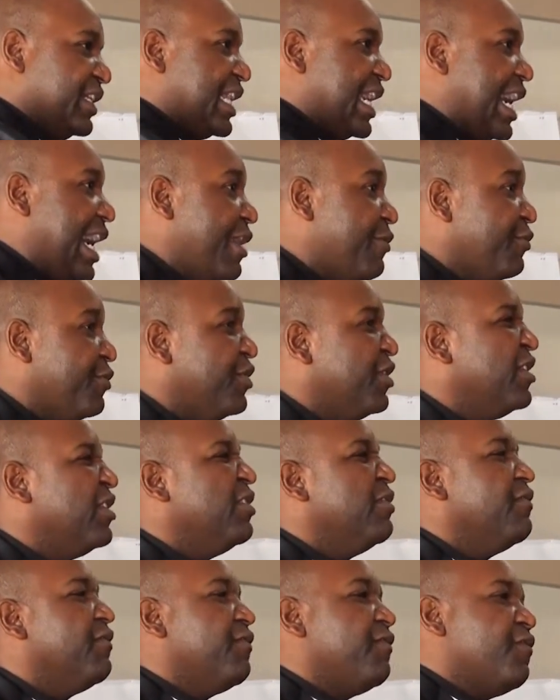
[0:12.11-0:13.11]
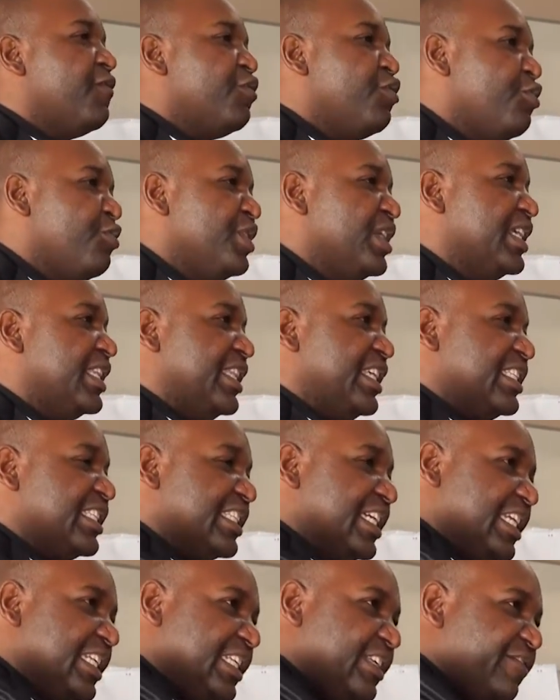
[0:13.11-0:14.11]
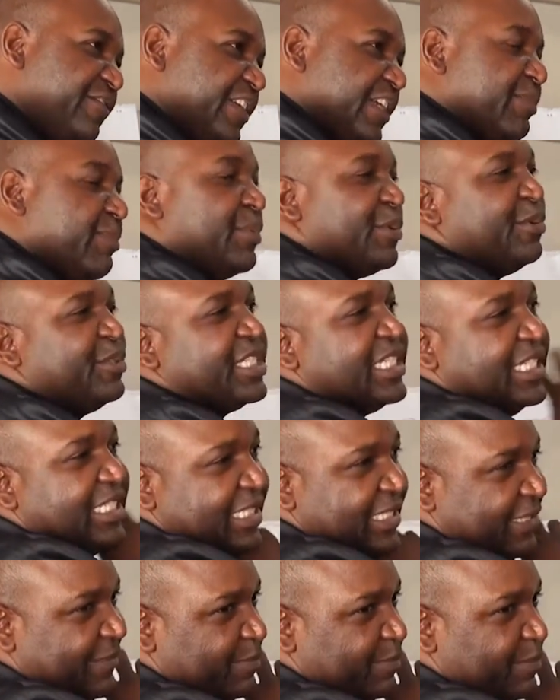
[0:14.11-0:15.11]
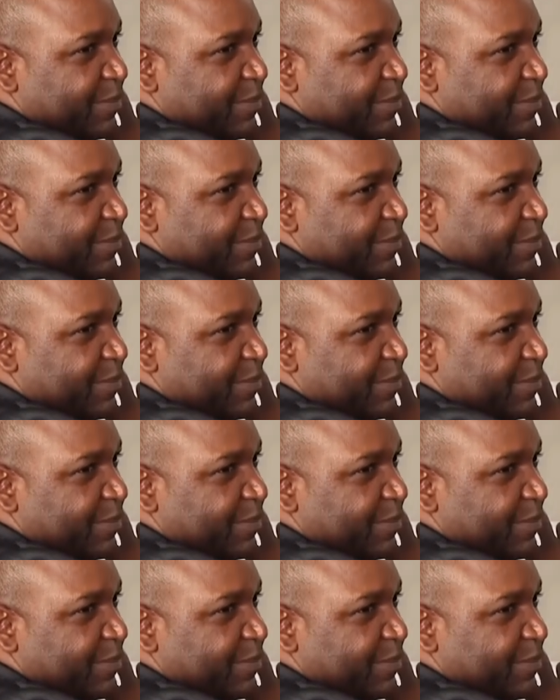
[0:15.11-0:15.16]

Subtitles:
How? Following the scientific process.